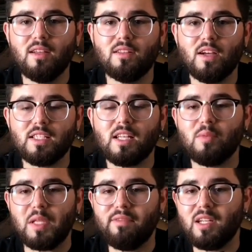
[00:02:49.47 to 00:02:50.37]
does end up
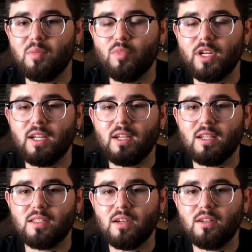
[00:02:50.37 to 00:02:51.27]
leaving debris
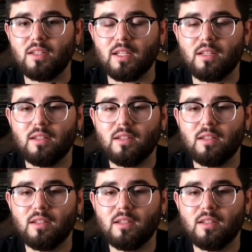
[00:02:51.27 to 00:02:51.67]
internally